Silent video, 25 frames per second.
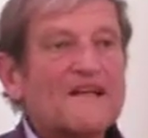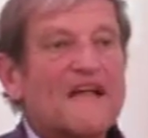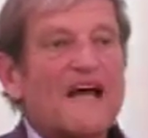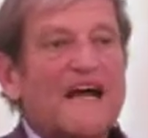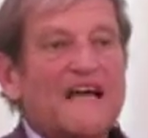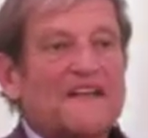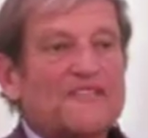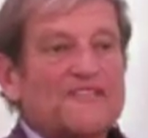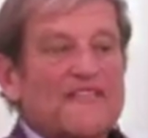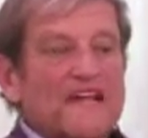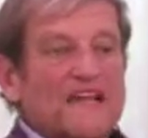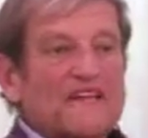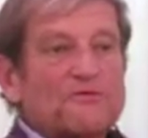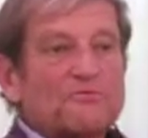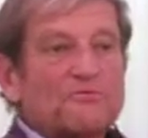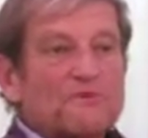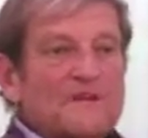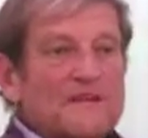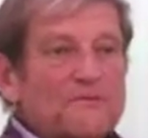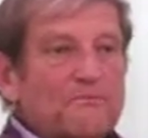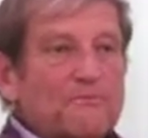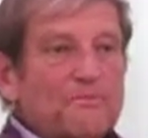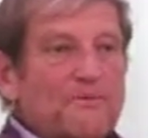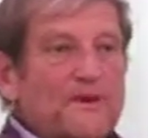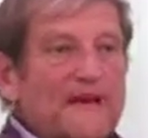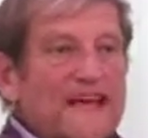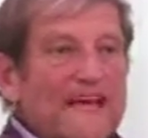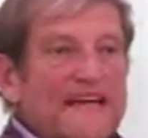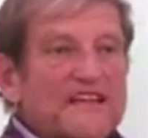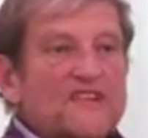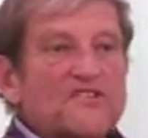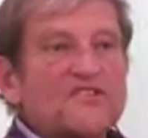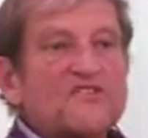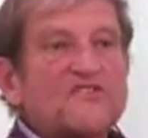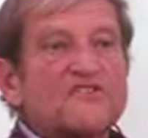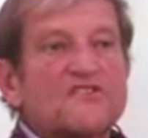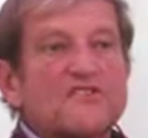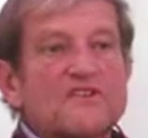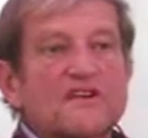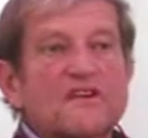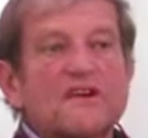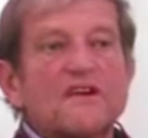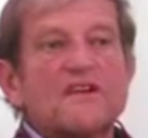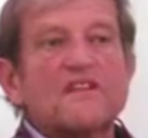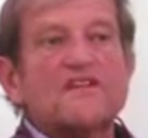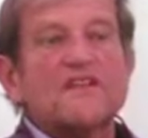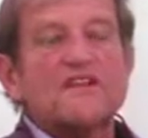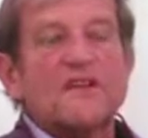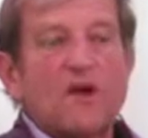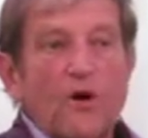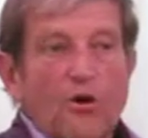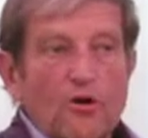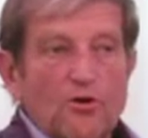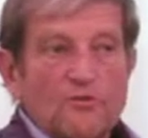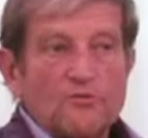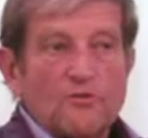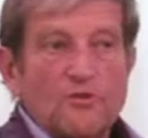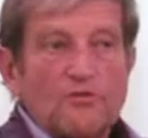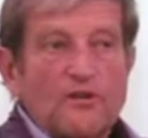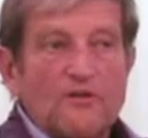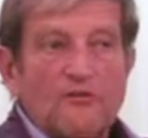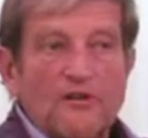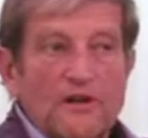and they replaced the old,